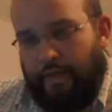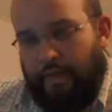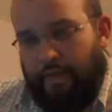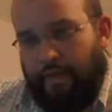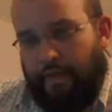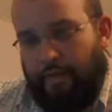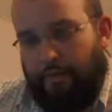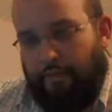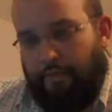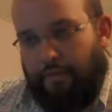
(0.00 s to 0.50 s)

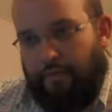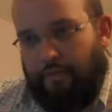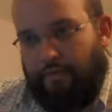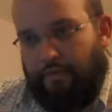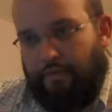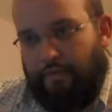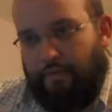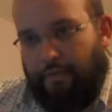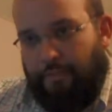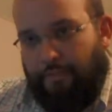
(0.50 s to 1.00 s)
It was
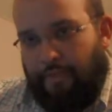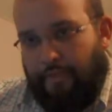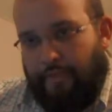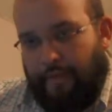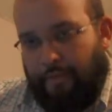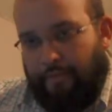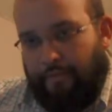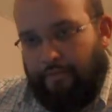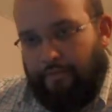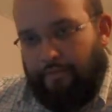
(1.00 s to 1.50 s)
something
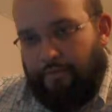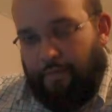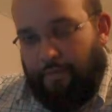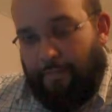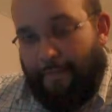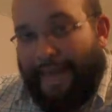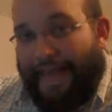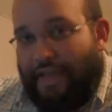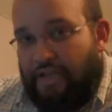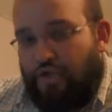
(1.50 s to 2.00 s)
that was
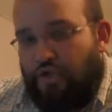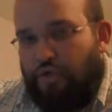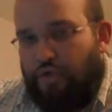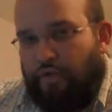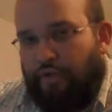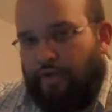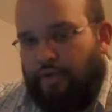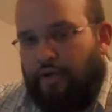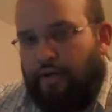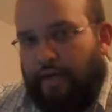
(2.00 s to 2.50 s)

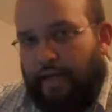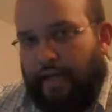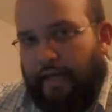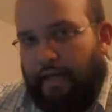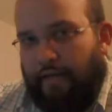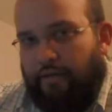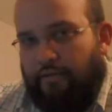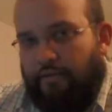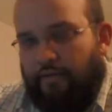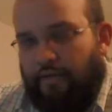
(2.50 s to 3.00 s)
magical in your
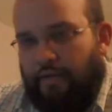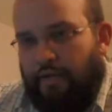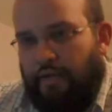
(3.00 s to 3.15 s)
hands.